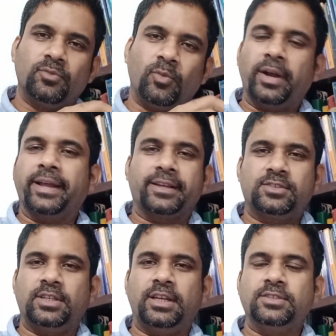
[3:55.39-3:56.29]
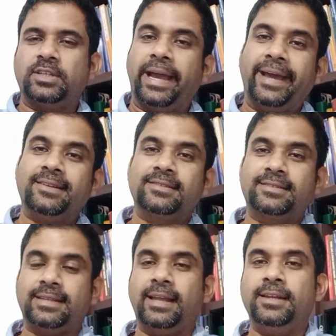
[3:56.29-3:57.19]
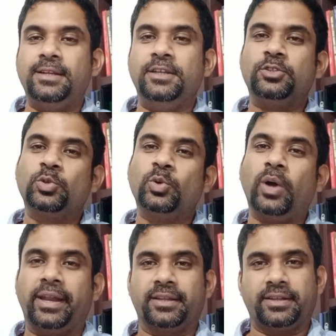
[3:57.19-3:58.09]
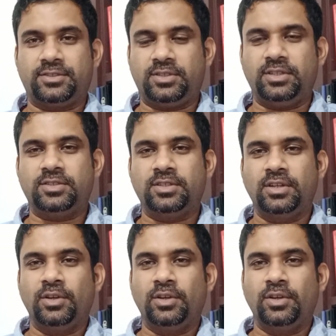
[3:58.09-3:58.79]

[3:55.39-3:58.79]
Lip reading: one exchange and sell into another exchange.